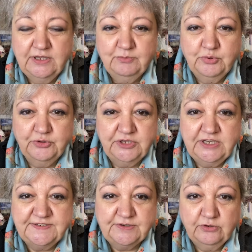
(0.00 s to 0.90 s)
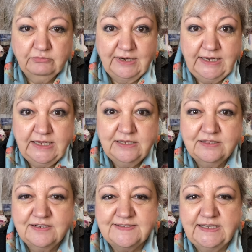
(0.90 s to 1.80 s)
put the ears on, Granny,
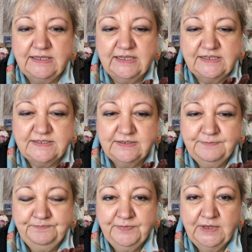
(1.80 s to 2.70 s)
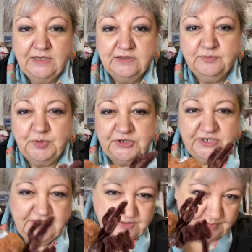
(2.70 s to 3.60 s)
things like that. And the
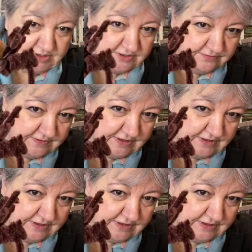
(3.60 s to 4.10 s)
body is made of